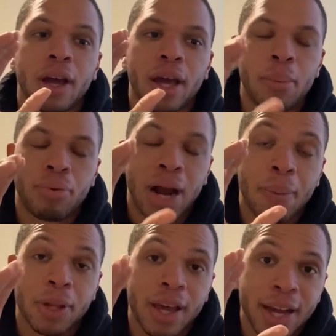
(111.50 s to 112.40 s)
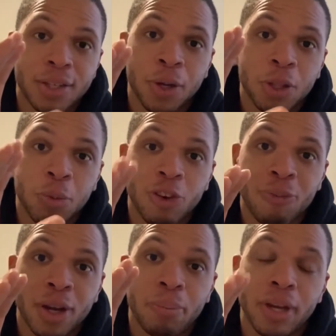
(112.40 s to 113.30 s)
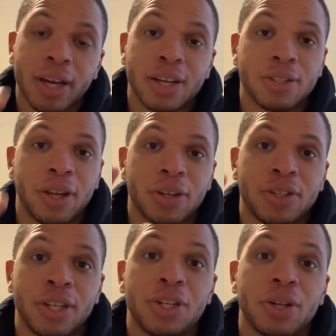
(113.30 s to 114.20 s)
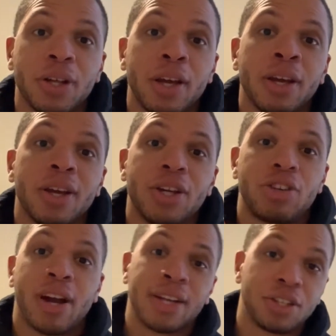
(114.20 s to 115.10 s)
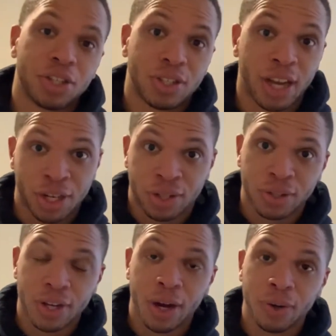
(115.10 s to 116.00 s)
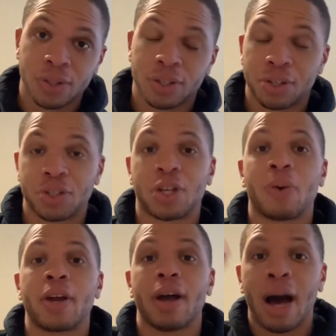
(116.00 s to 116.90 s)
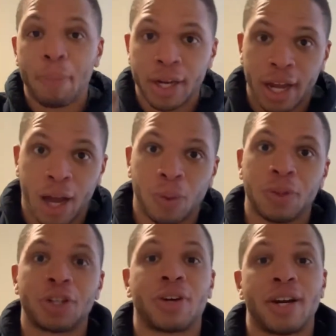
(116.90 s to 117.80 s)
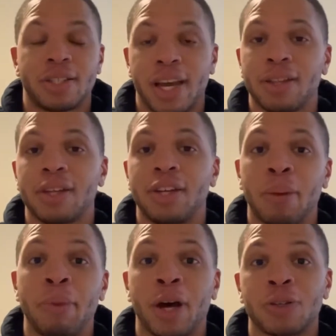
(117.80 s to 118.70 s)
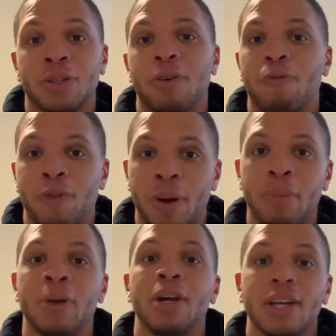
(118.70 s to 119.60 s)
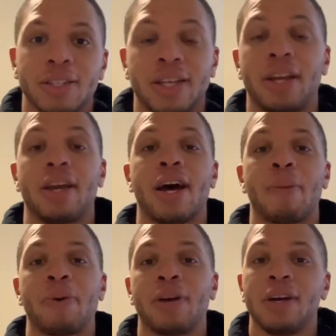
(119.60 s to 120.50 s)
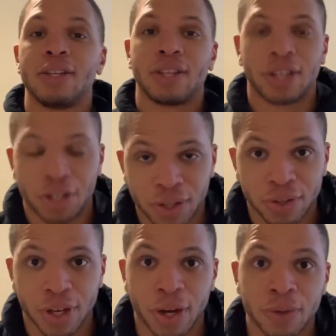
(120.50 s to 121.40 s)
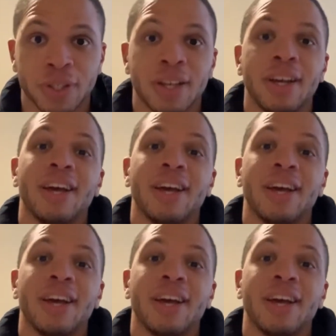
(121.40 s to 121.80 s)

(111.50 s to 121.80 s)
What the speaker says: improperly execute the movement because they're essentially trying to just touch their toes. They're just going up and down. They're trying to take the dumbbells from standing up to touching their toes.